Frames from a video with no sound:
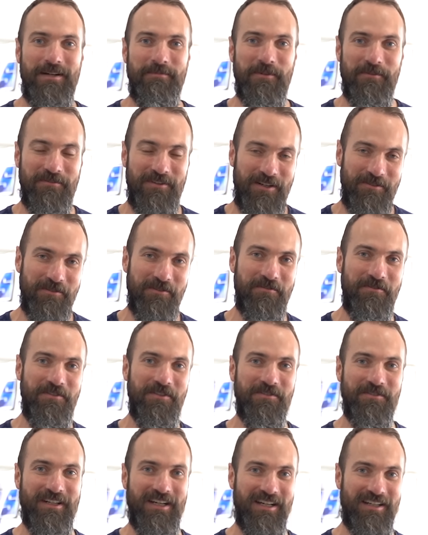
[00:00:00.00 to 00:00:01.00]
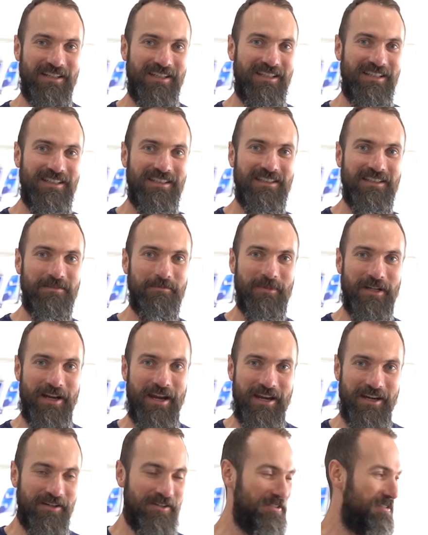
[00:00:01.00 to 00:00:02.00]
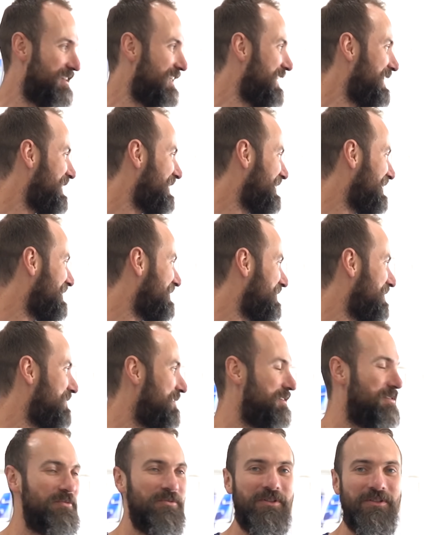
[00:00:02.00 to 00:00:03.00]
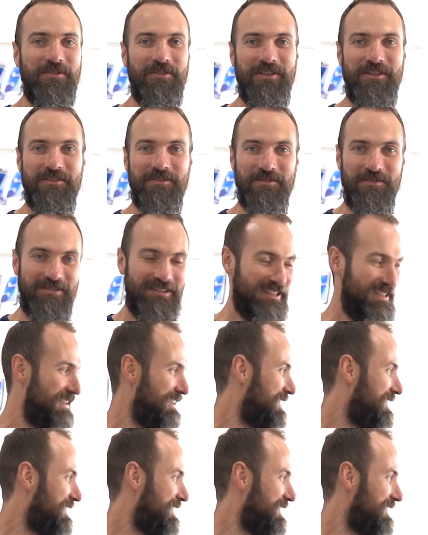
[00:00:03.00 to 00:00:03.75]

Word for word: I'm the founder of FuelTech, but here today we're going to